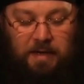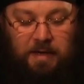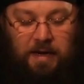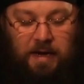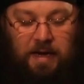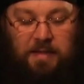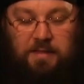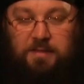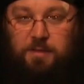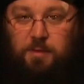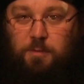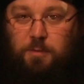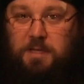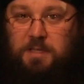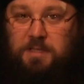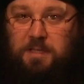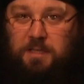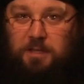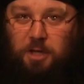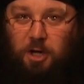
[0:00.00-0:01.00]
And so it
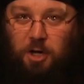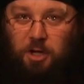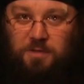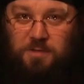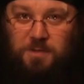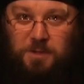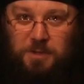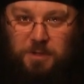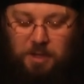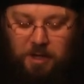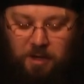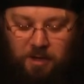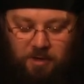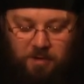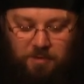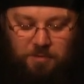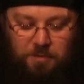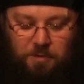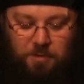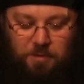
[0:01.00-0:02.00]
is a non
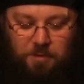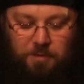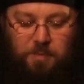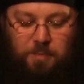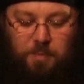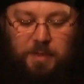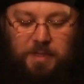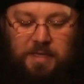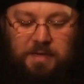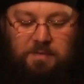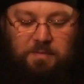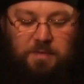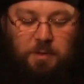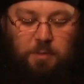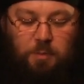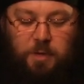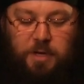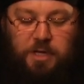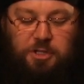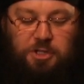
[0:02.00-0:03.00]
starter to believe
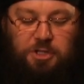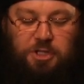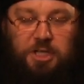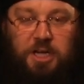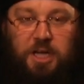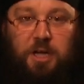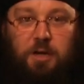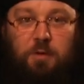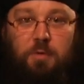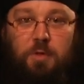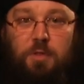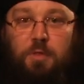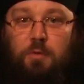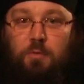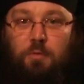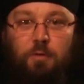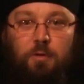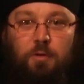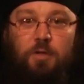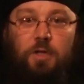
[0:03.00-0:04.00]
that we can share with the
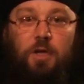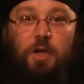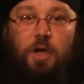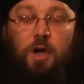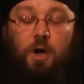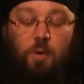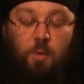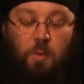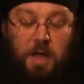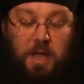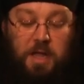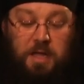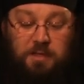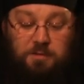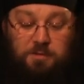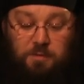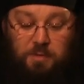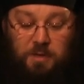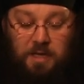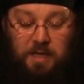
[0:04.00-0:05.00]
world a way
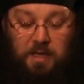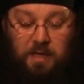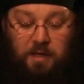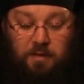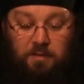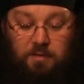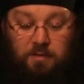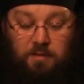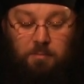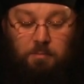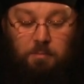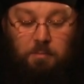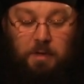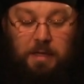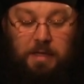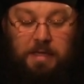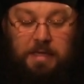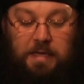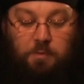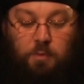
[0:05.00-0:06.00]
into the kingdom
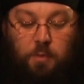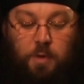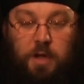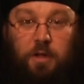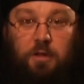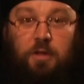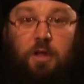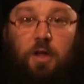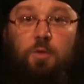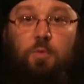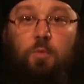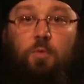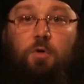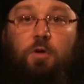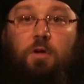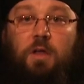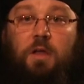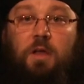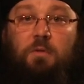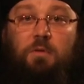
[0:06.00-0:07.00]
if we are not
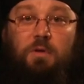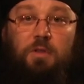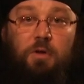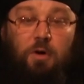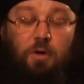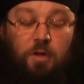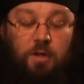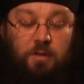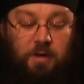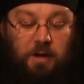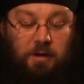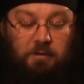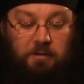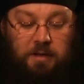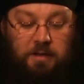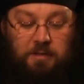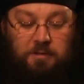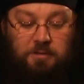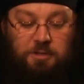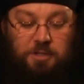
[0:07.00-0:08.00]
working with all of our
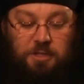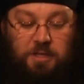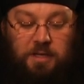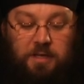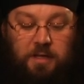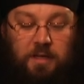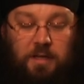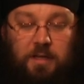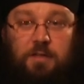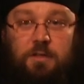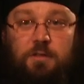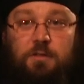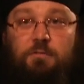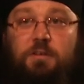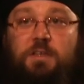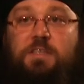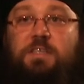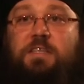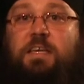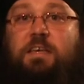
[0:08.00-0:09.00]
energy to
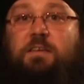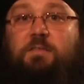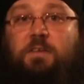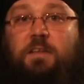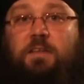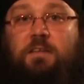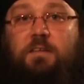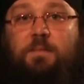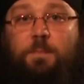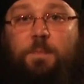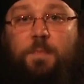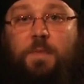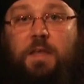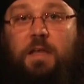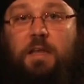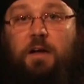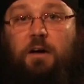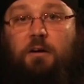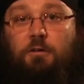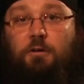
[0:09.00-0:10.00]
receive it
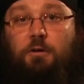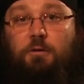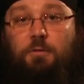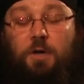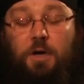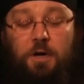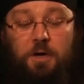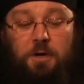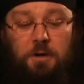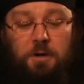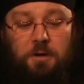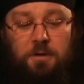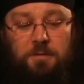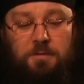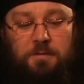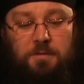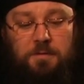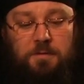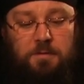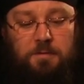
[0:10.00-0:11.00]
in our own
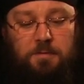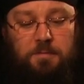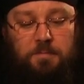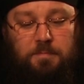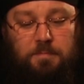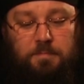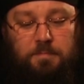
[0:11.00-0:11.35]
hearts.